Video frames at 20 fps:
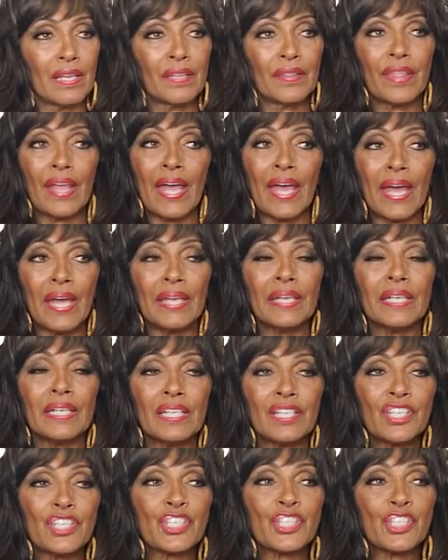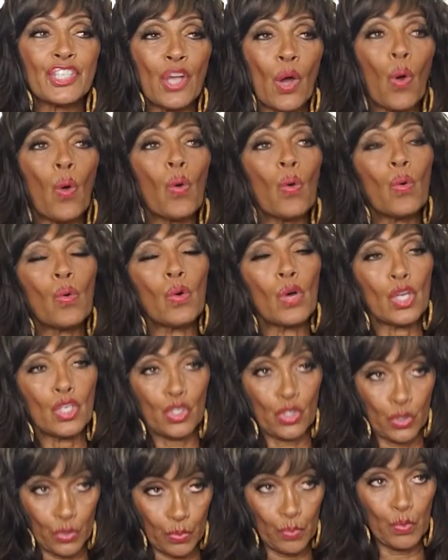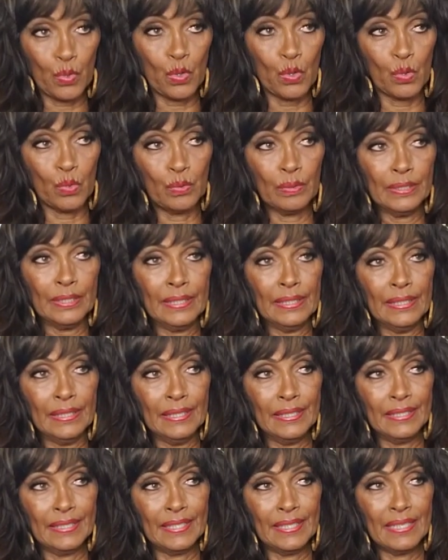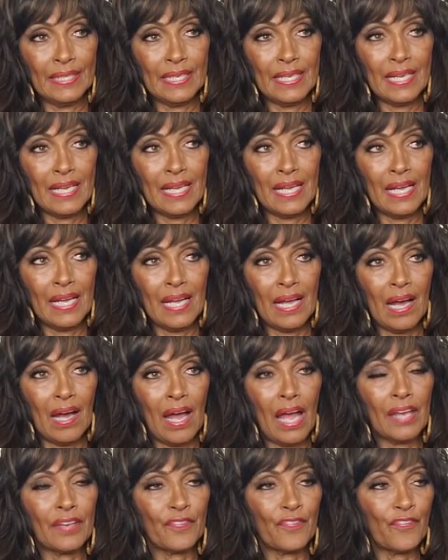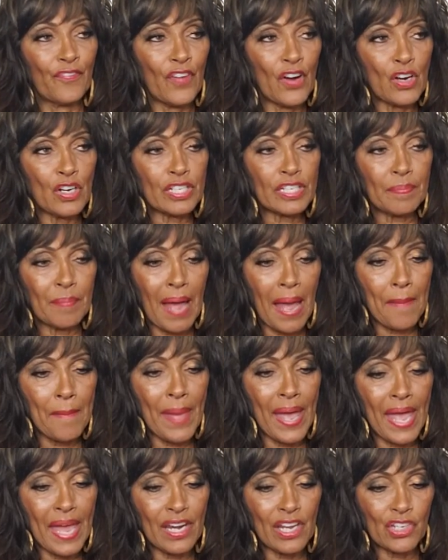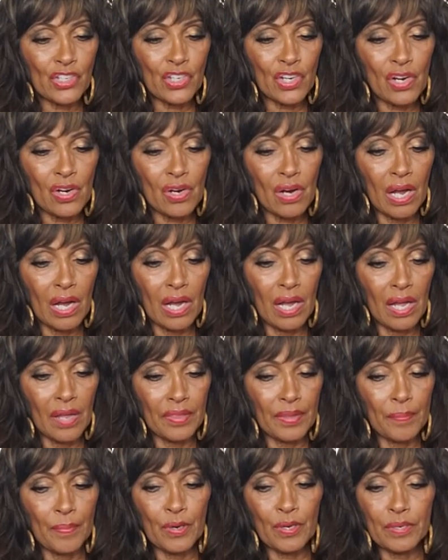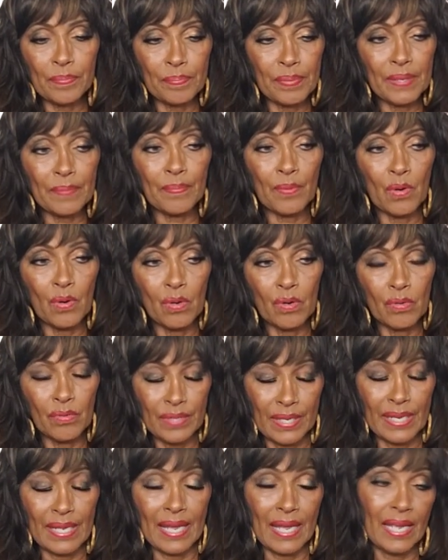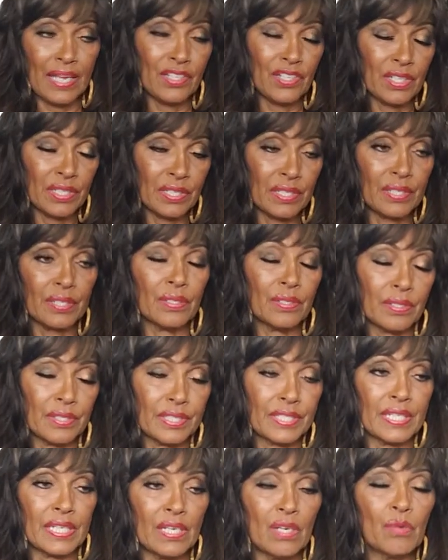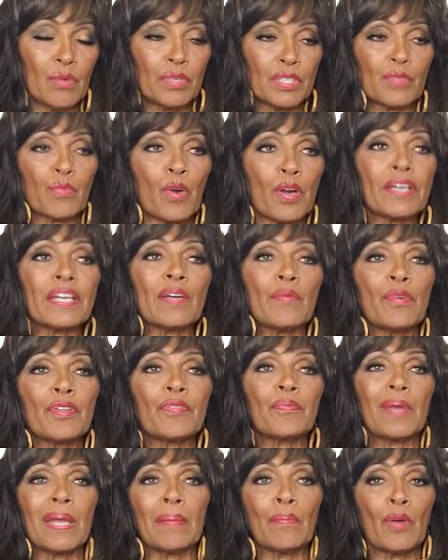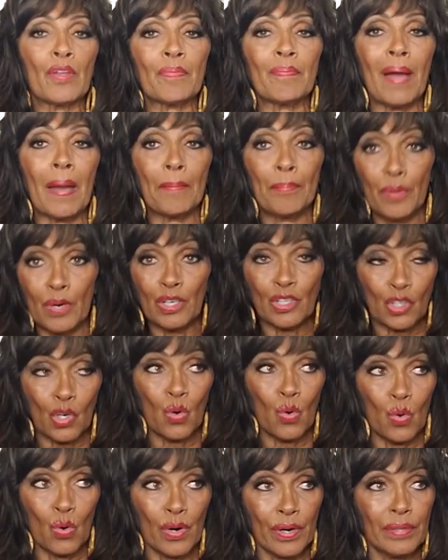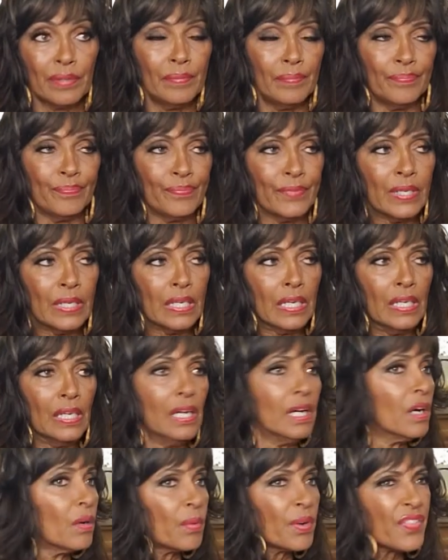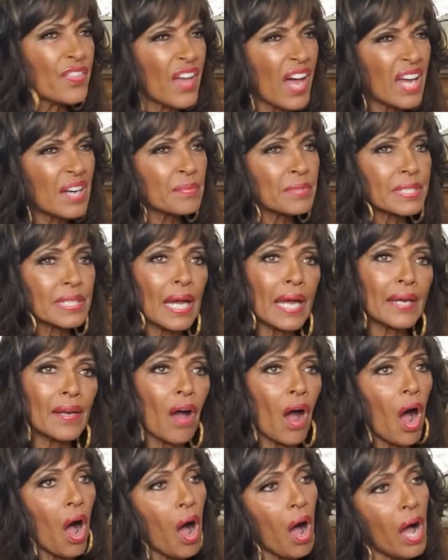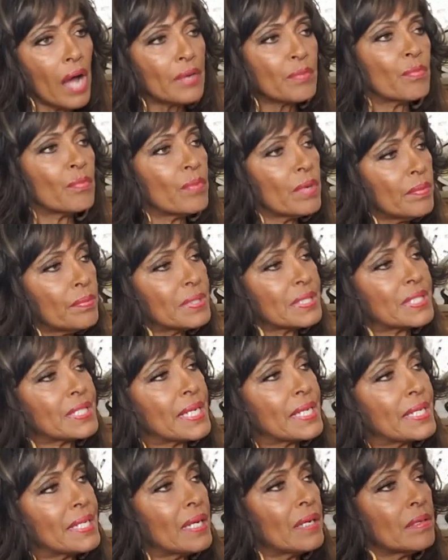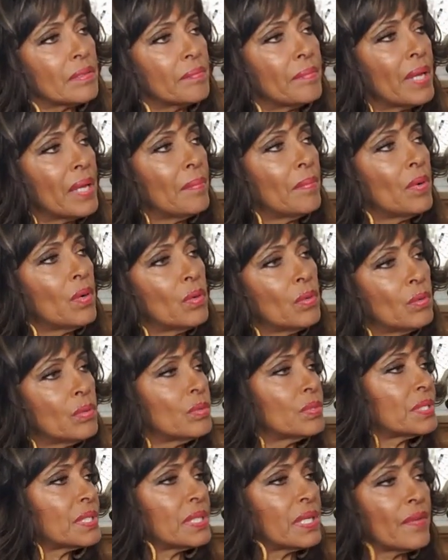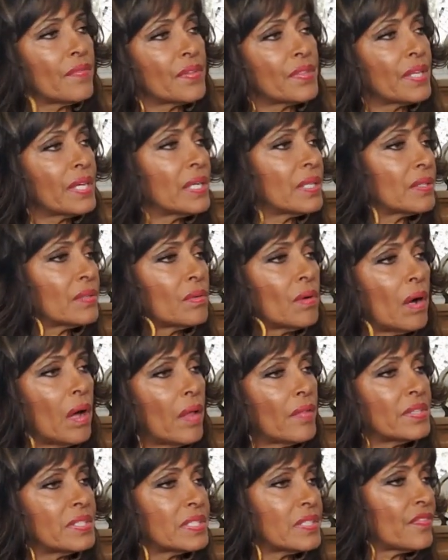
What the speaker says: That is so true. At first, my manager, the agency who was working with me with my book tour, we thought it was kind of odd. We would send out memos and everything to all these